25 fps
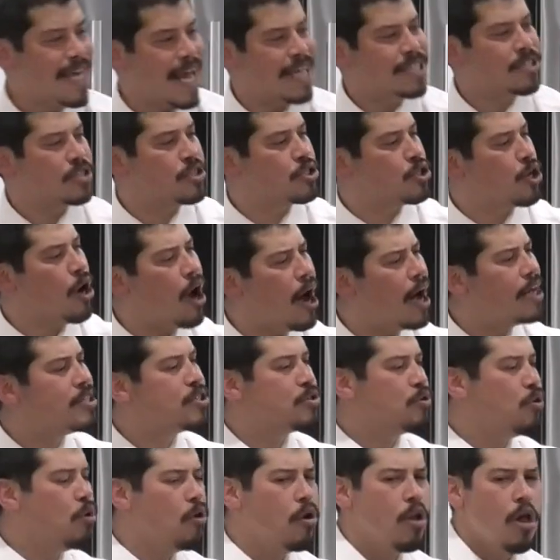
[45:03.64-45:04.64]
has the
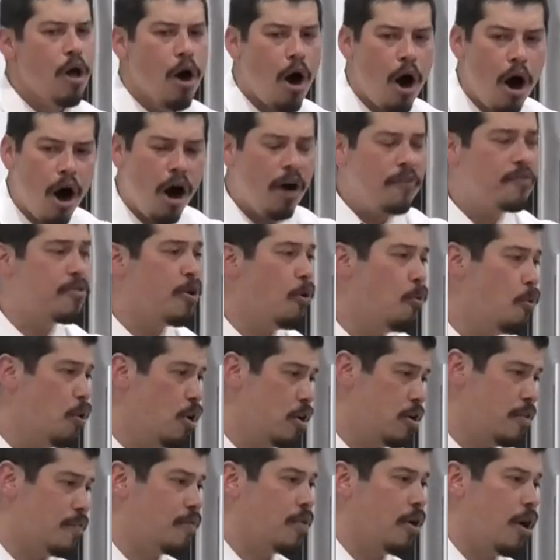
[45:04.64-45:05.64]
title of the
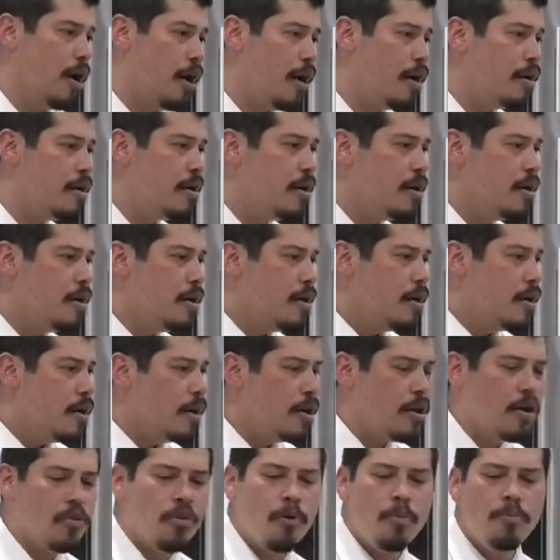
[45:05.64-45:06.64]
Word of God.
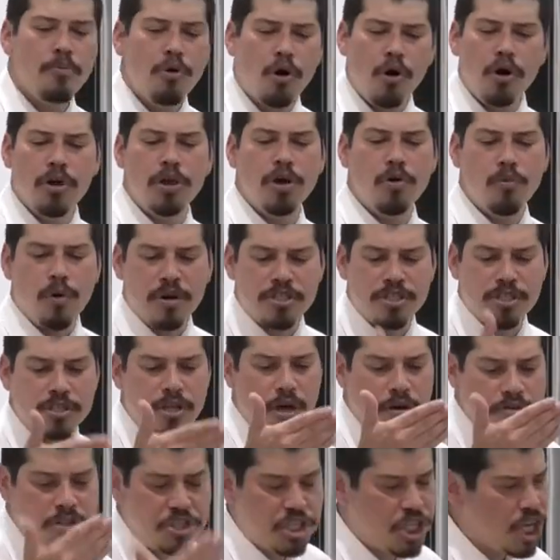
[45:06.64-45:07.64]
You know, the more you want to
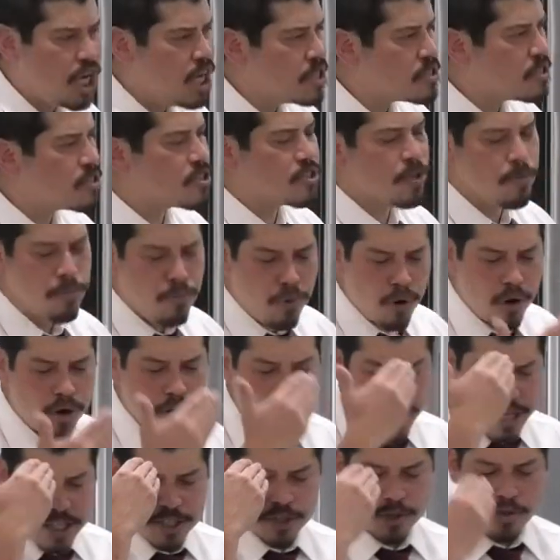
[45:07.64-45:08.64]
know Jesus, the more you
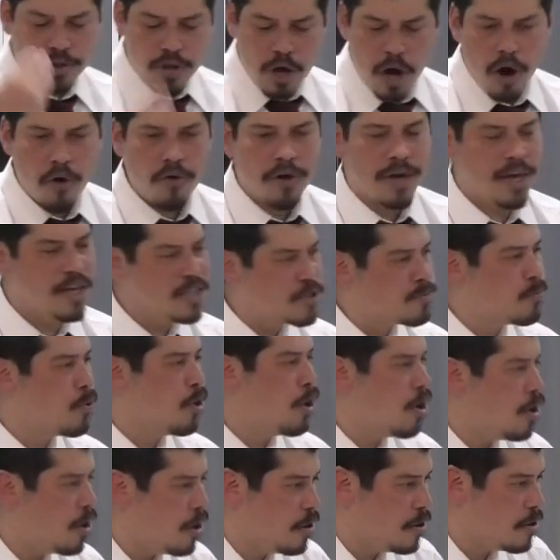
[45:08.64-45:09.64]
need to know His
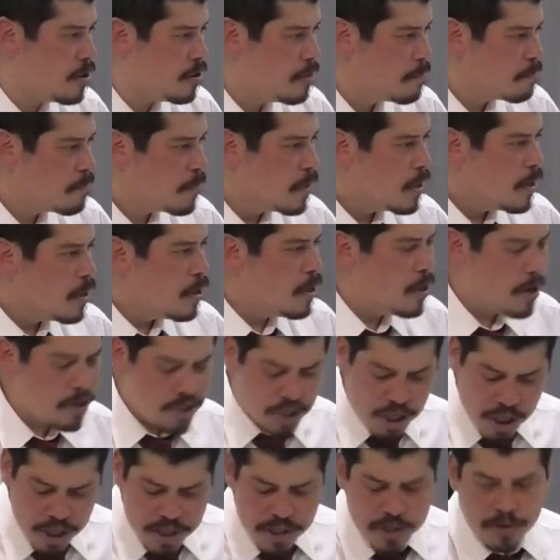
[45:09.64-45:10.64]
Word. You know,
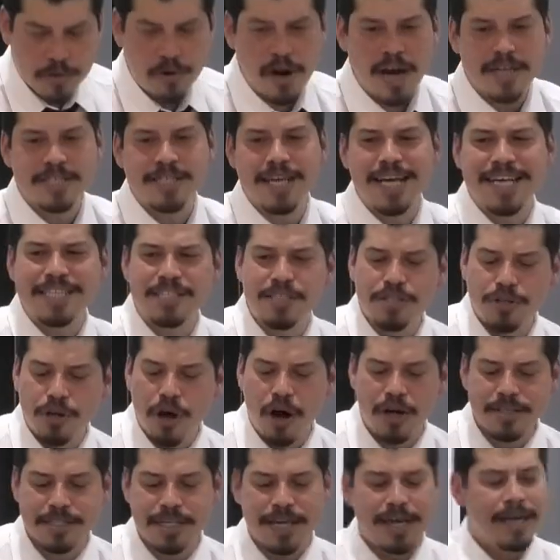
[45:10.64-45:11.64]
Jesus Christ is
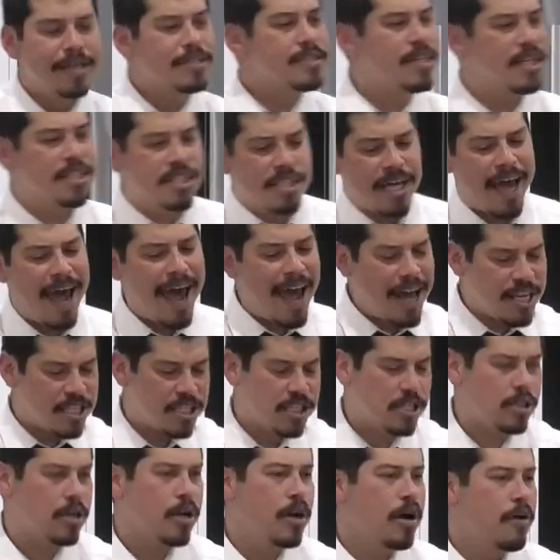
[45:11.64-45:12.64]
not
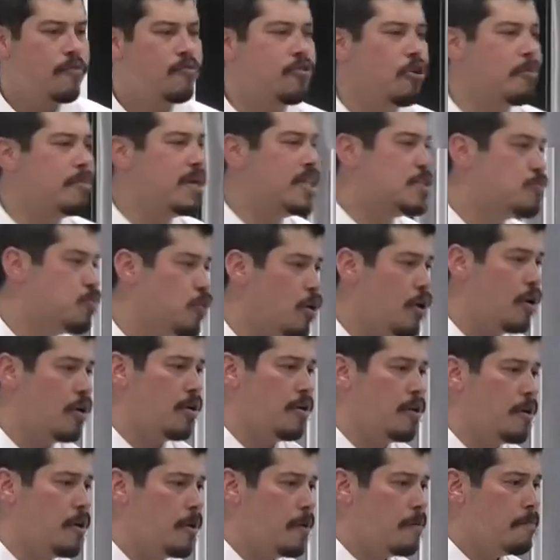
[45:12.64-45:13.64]
detached from His
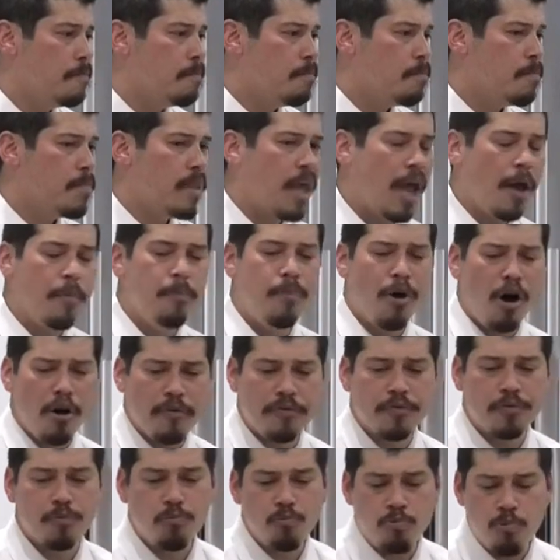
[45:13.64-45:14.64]
Word, they are
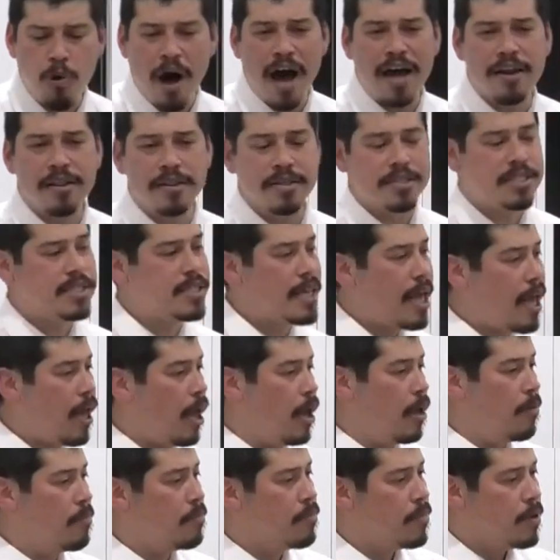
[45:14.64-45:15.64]
both one and the
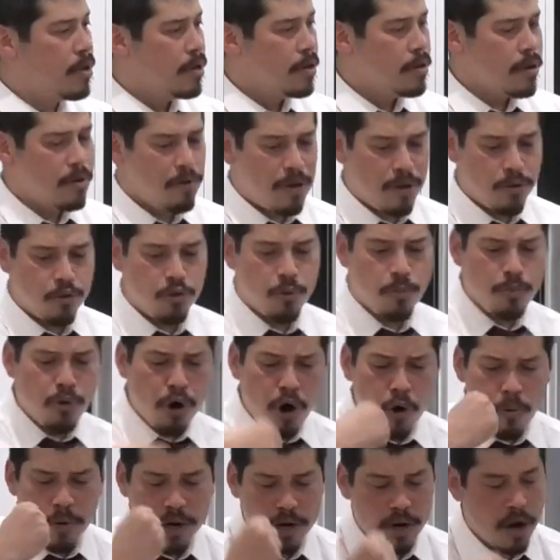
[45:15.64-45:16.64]
same. The
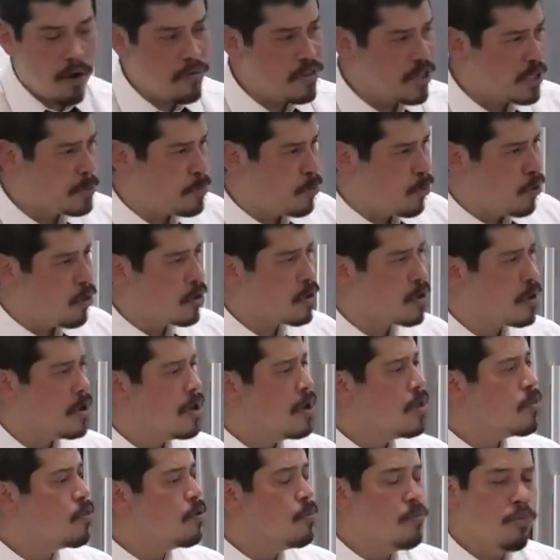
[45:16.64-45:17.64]
more we know this book,
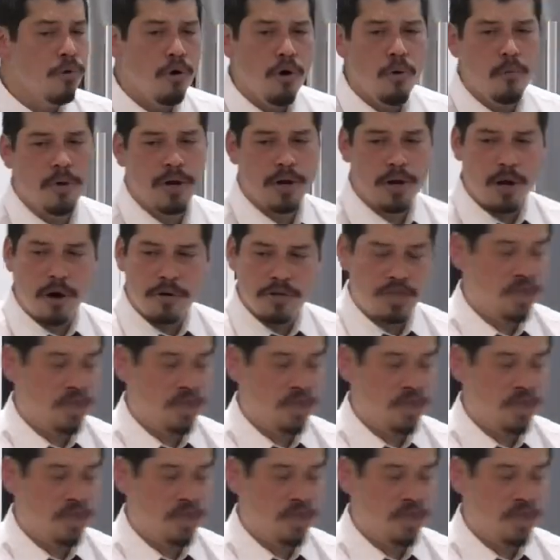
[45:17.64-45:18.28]
the more we know